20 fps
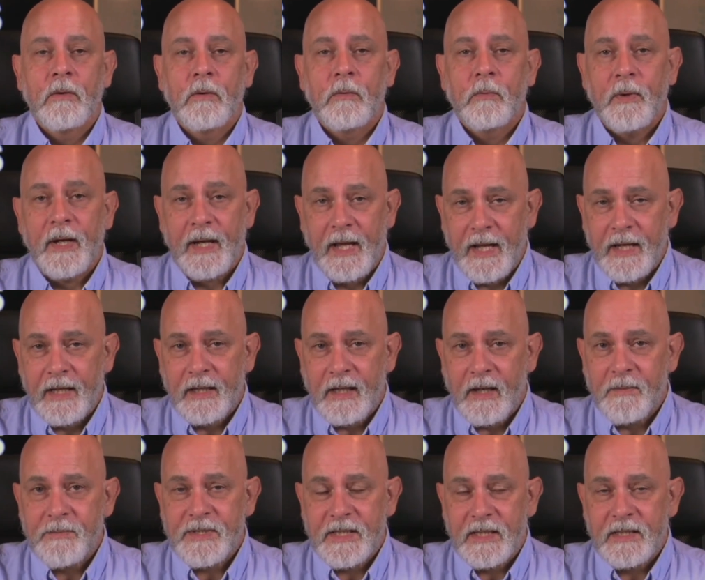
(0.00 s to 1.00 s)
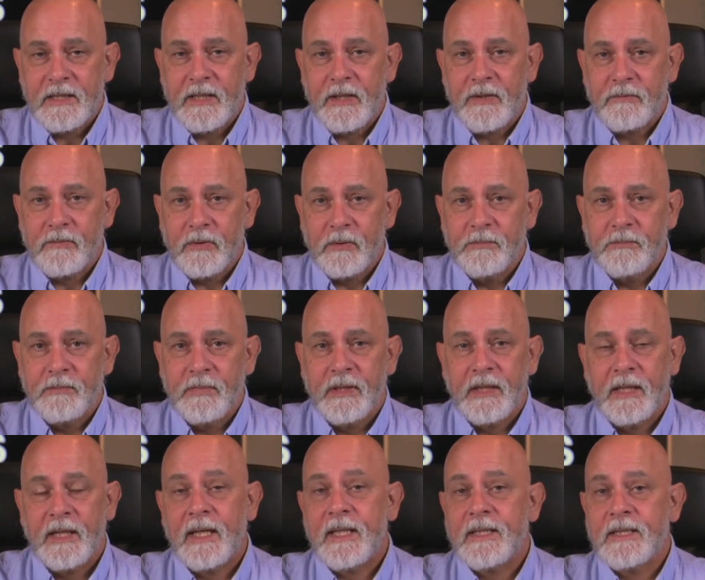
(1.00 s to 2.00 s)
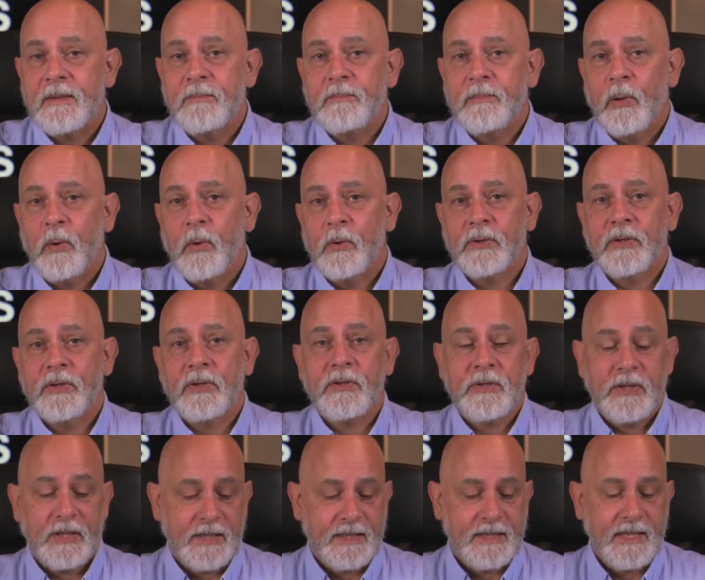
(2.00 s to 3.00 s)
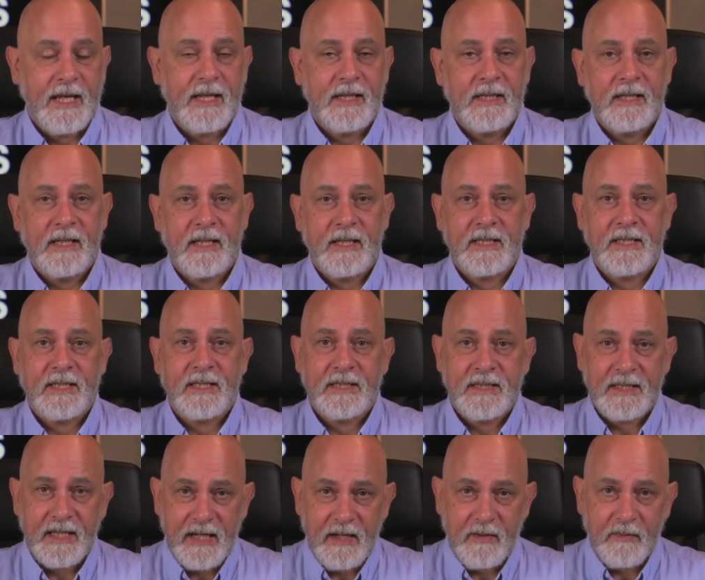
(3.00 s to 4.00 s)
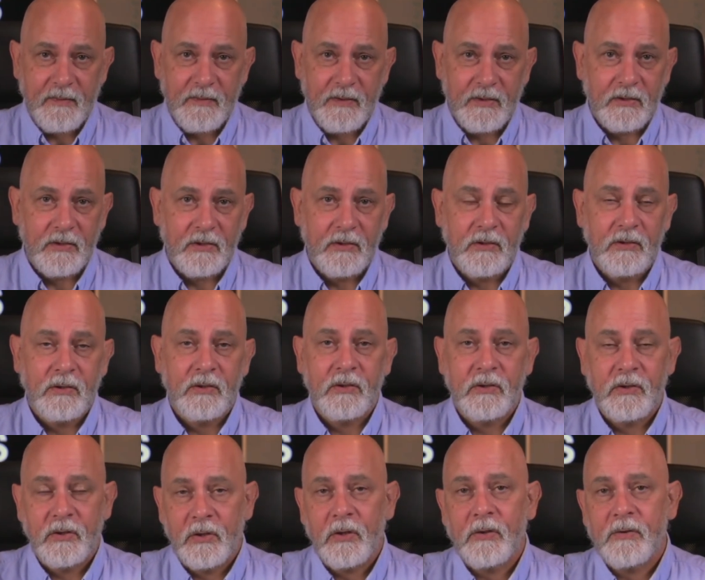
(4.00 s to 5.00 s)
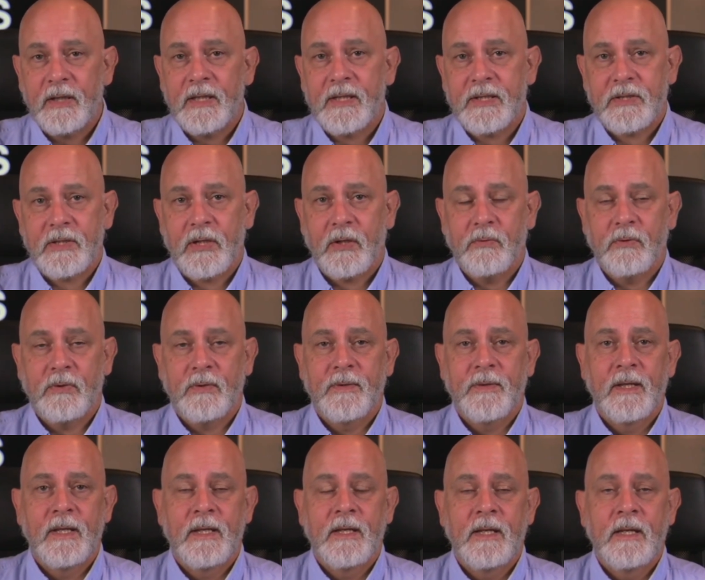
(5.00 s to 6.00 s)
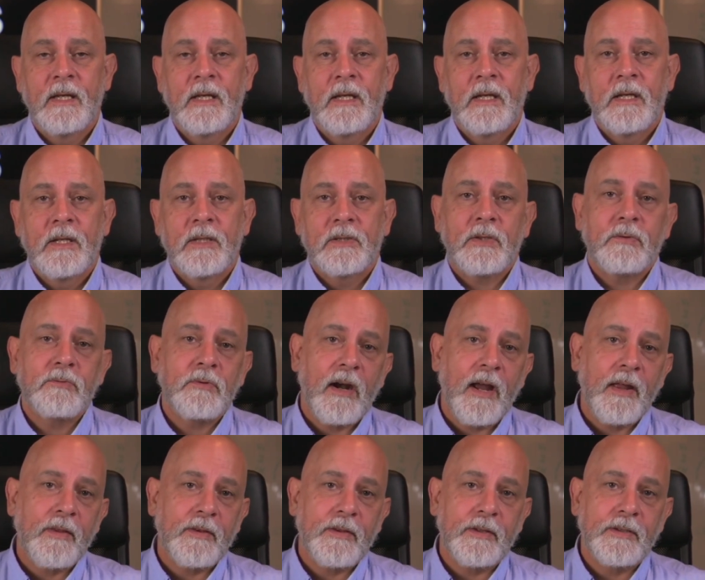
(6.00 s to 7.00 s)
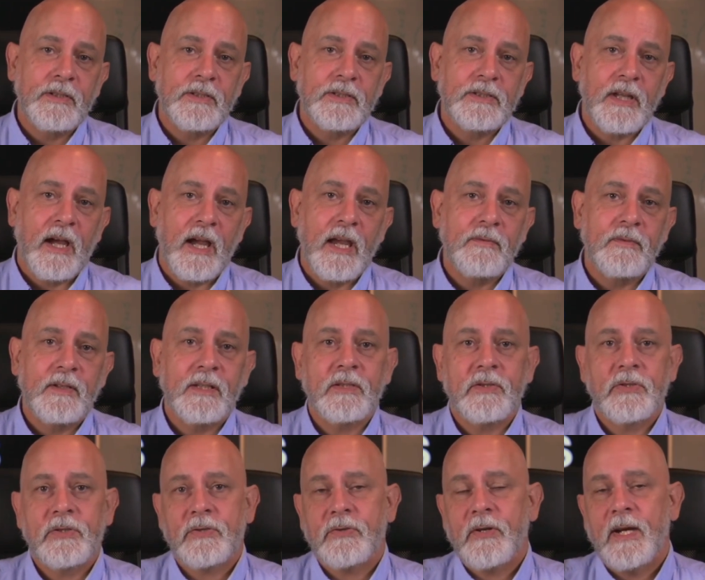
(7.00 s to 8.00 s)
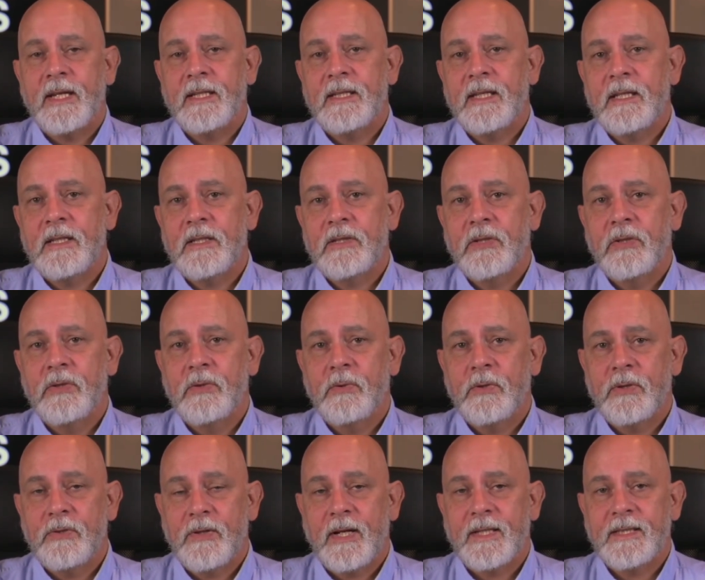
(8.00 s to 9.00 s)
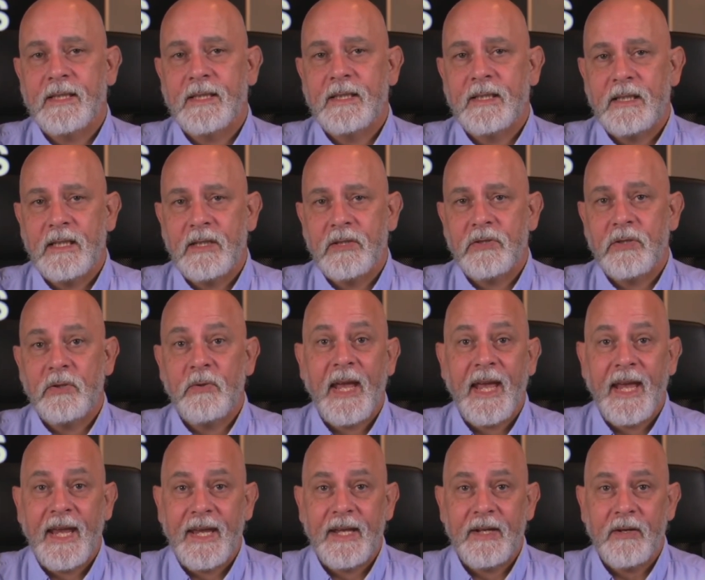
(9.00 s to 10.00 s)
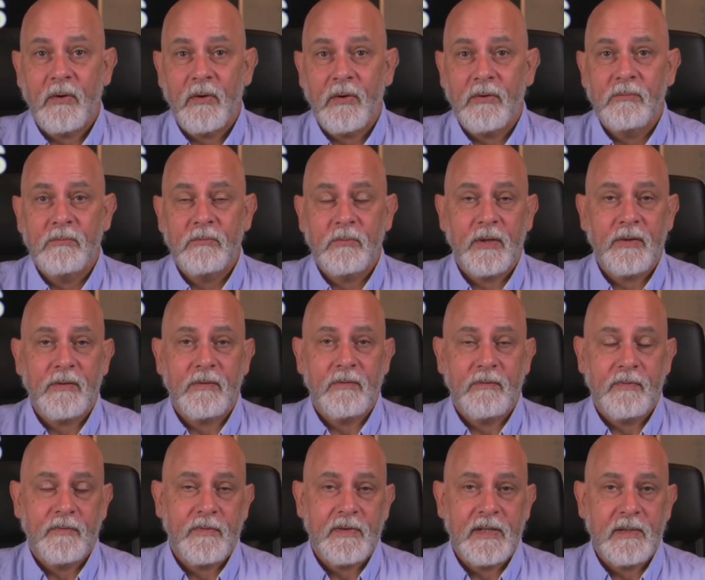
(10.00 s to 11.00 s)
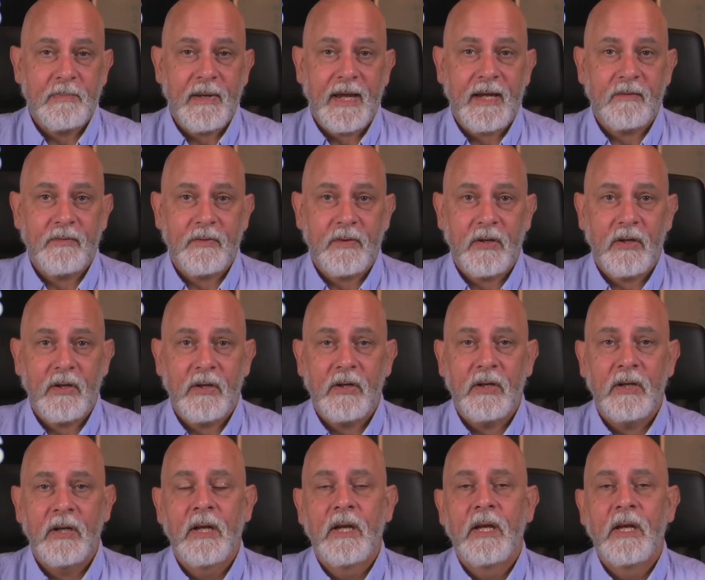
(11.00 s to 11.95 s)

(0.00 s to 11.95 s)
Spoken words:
When Anna comes into the room, it's important to set a safe and curious tone. So rather than diving straight into addressing the issue head on with feedback for her,